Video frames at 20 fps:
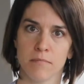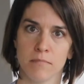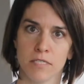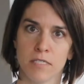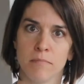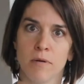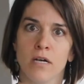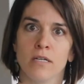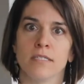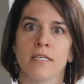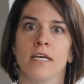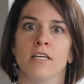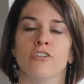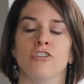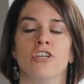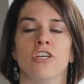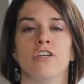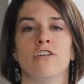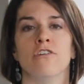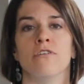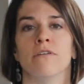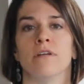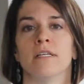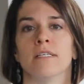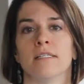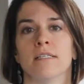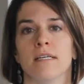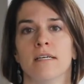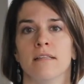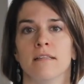small tension
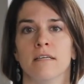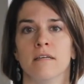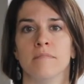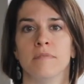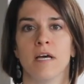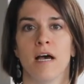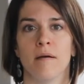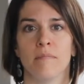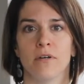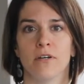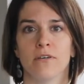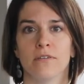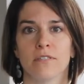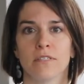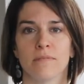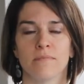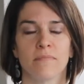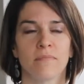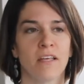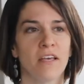noticed in the abdominals.